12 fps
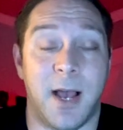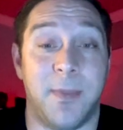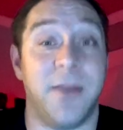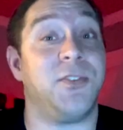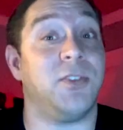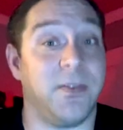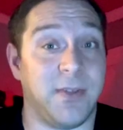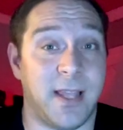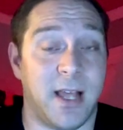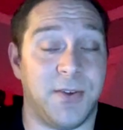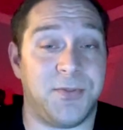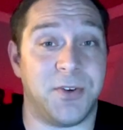if you live in
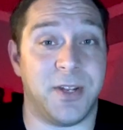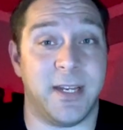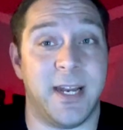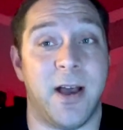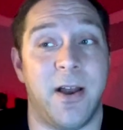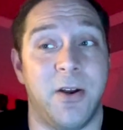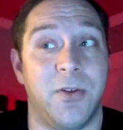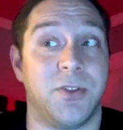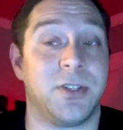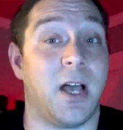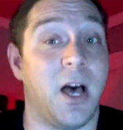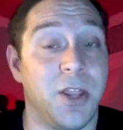California. Now, I know
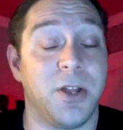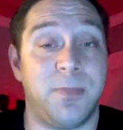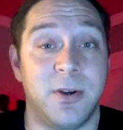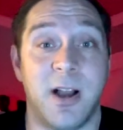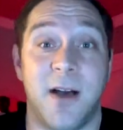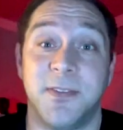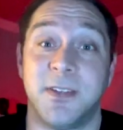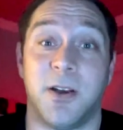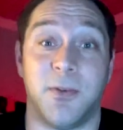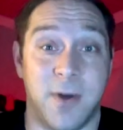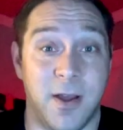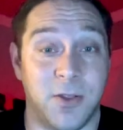there's other book offs
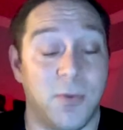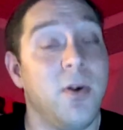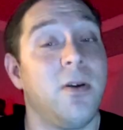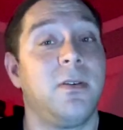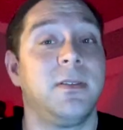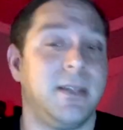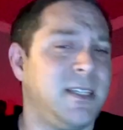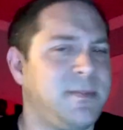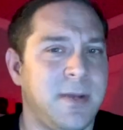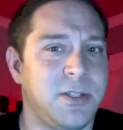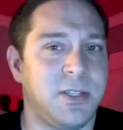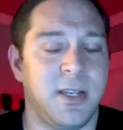around the world, and
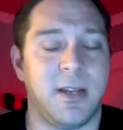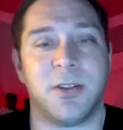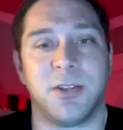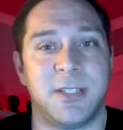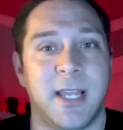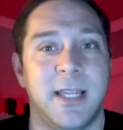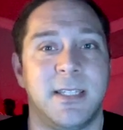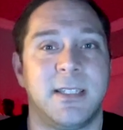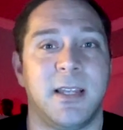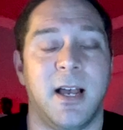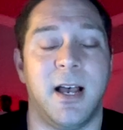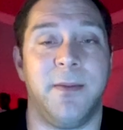especially in other states,
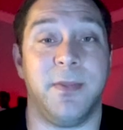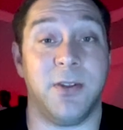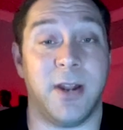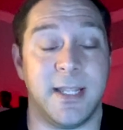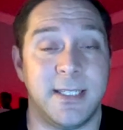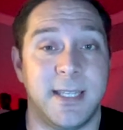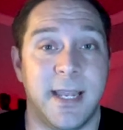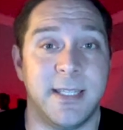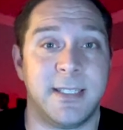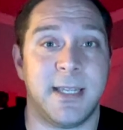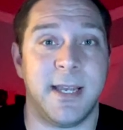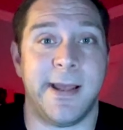in the United
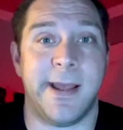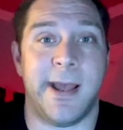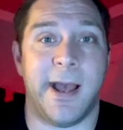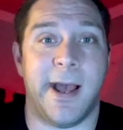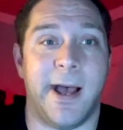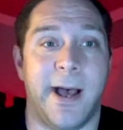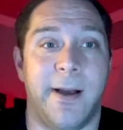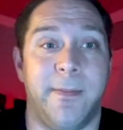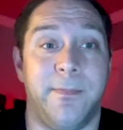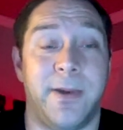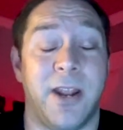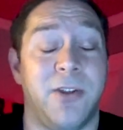States.
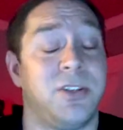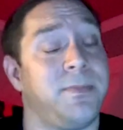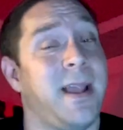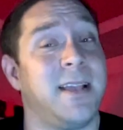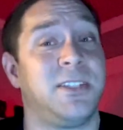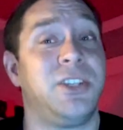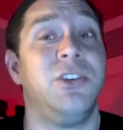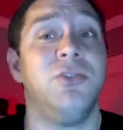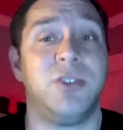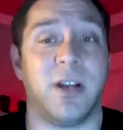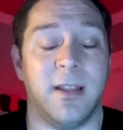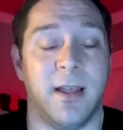But I know Japan's huge
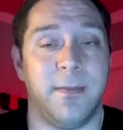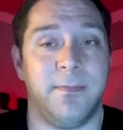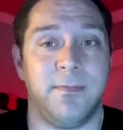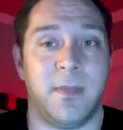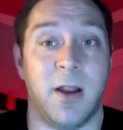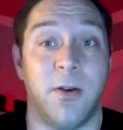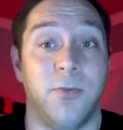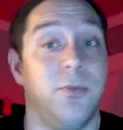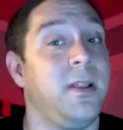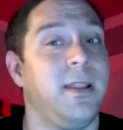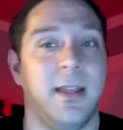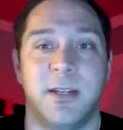on that. They're
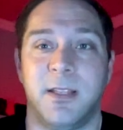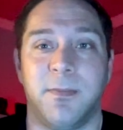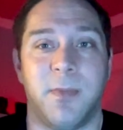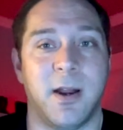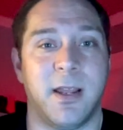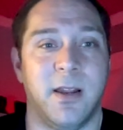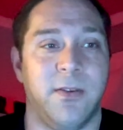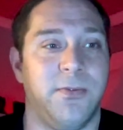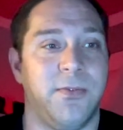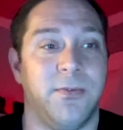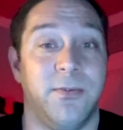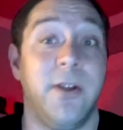really into the market of
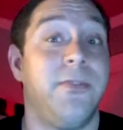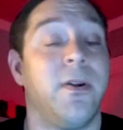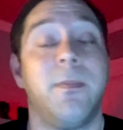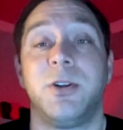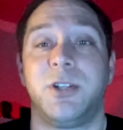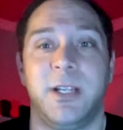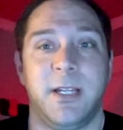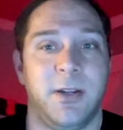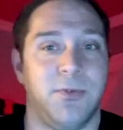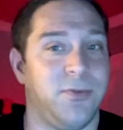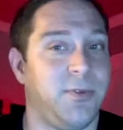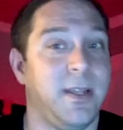
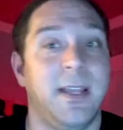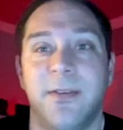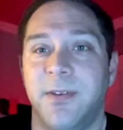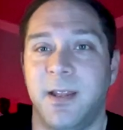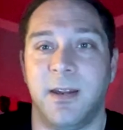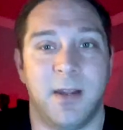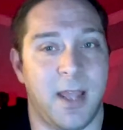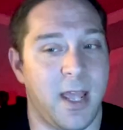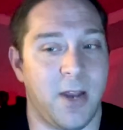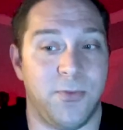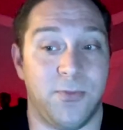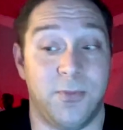refurbishing, re-giving,
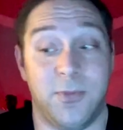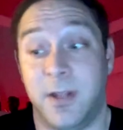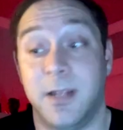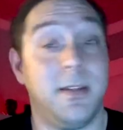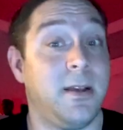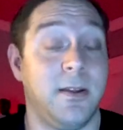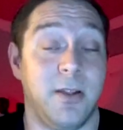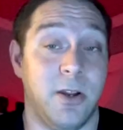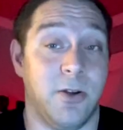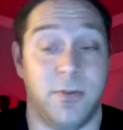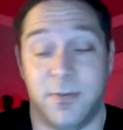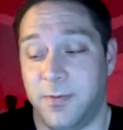and
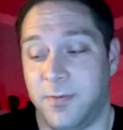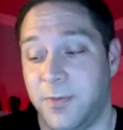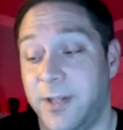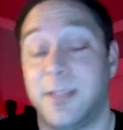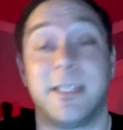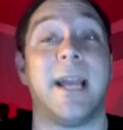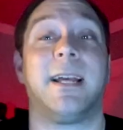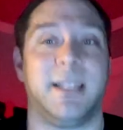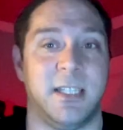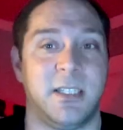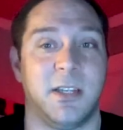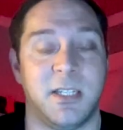
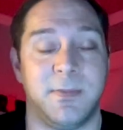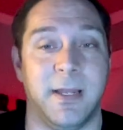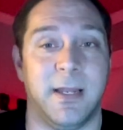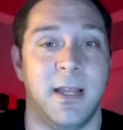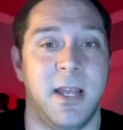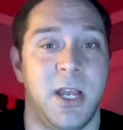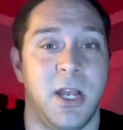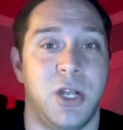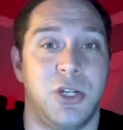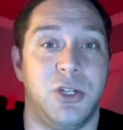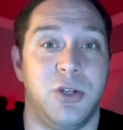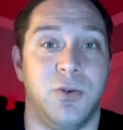recycling, so to speak,
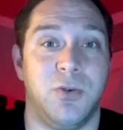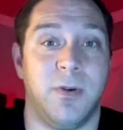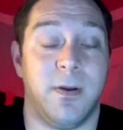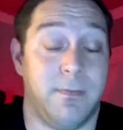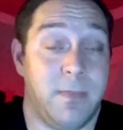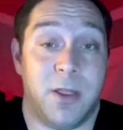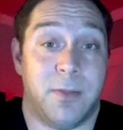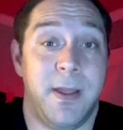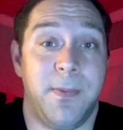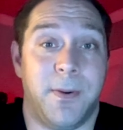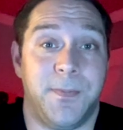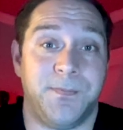to other
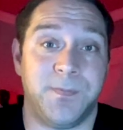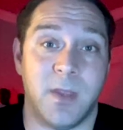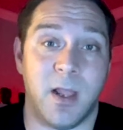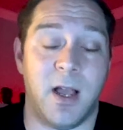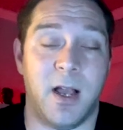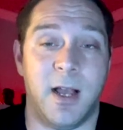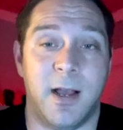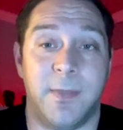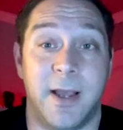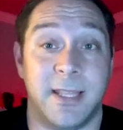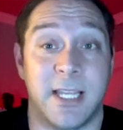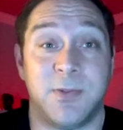people.
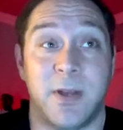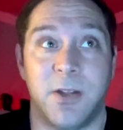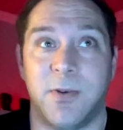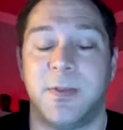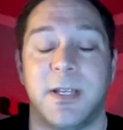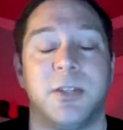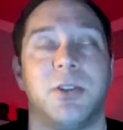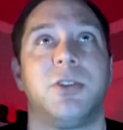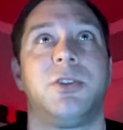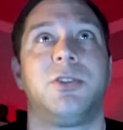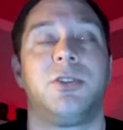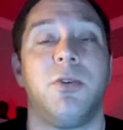And that's why their websites are
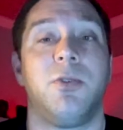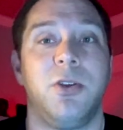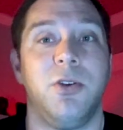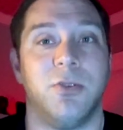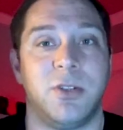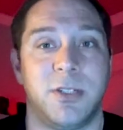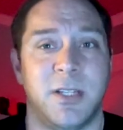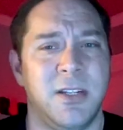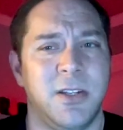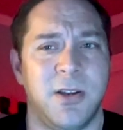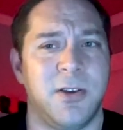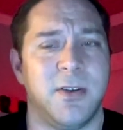so huge.
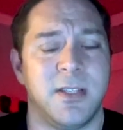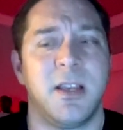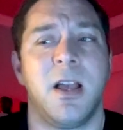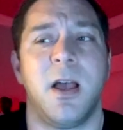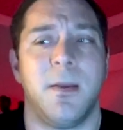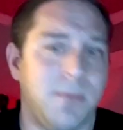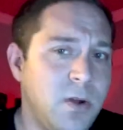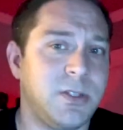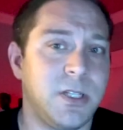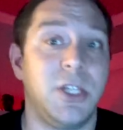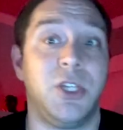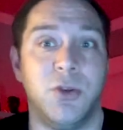Syndico is
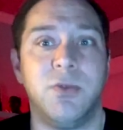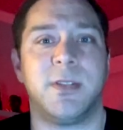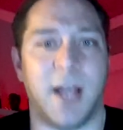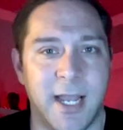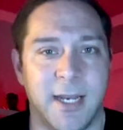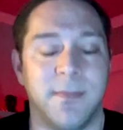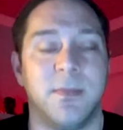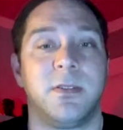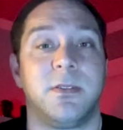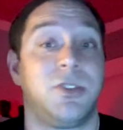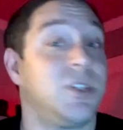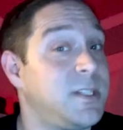mostly used items,
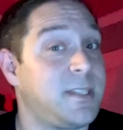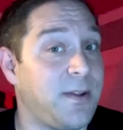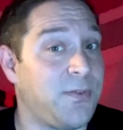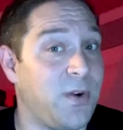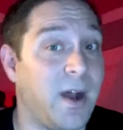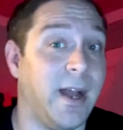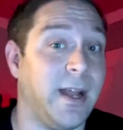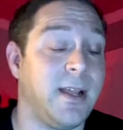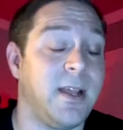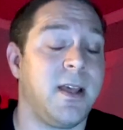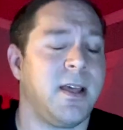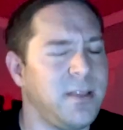just FYI.
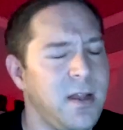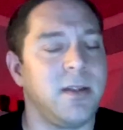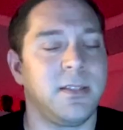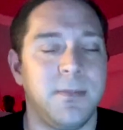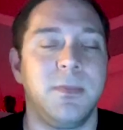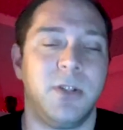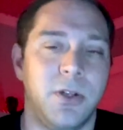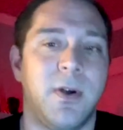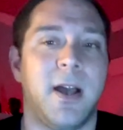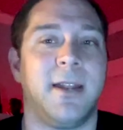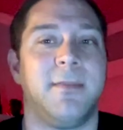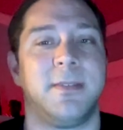There are some new
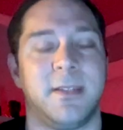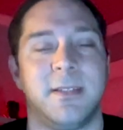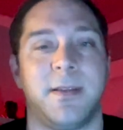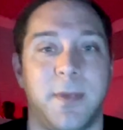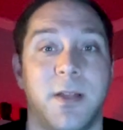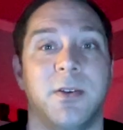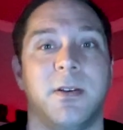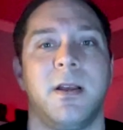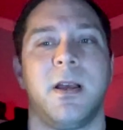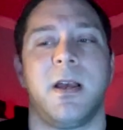items and some other